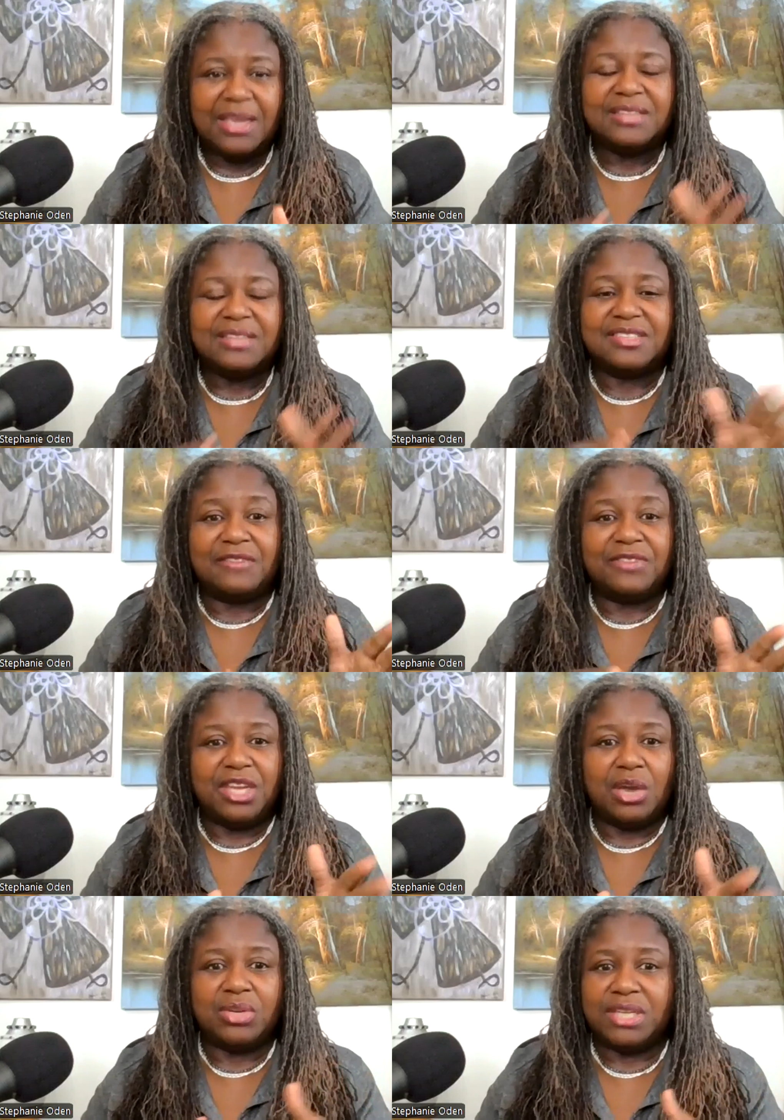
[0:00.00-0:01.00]

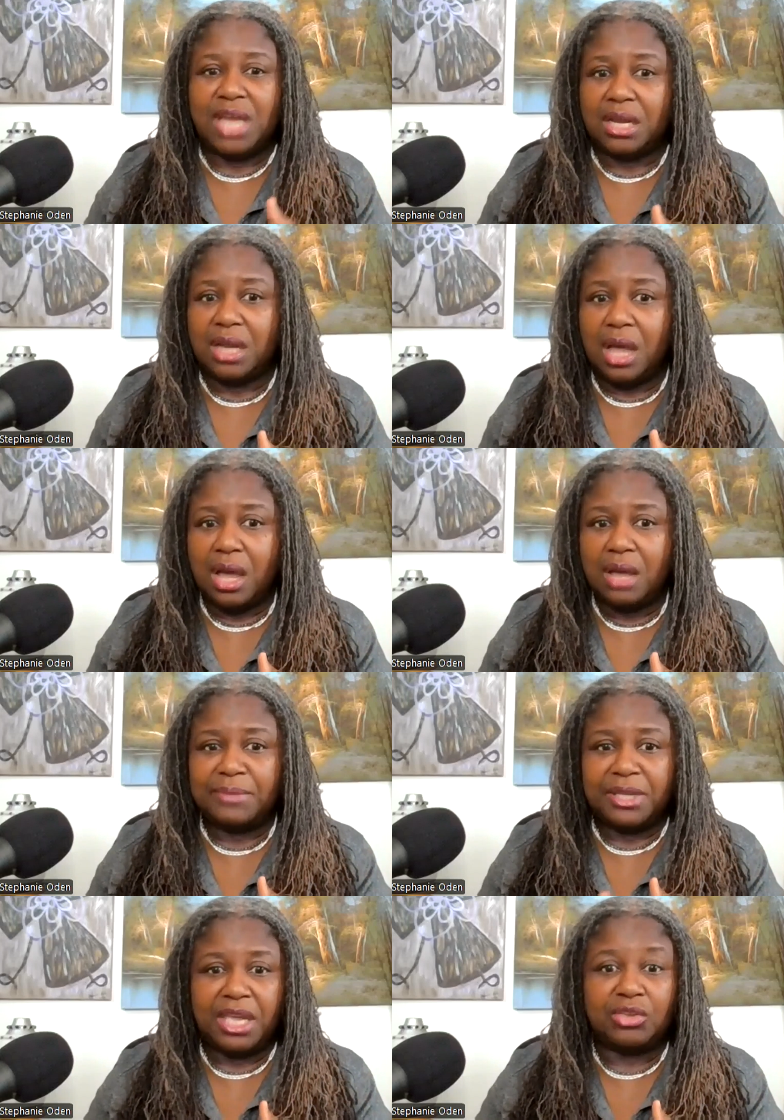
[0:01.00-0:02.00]
stephanieoden.com,
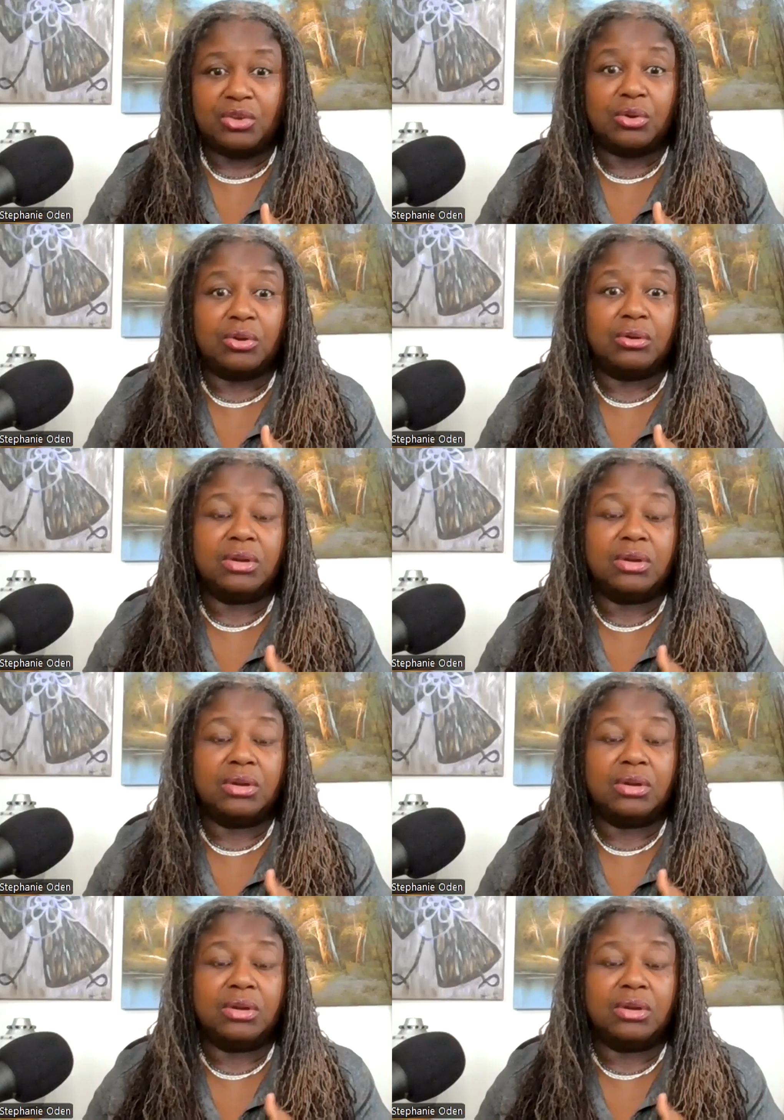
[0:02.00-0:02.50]
and get your